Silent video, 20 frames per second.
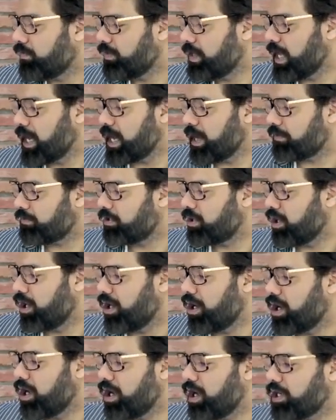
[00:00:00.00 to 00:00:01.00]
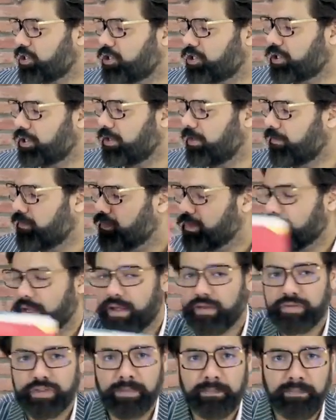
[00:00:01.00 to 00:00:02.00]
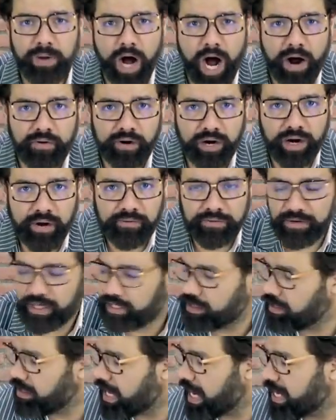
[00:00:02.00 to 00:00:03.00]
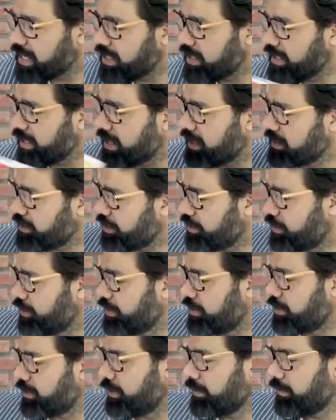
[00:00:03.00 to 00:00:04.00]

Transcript: then I've got The Power of Little Ideas,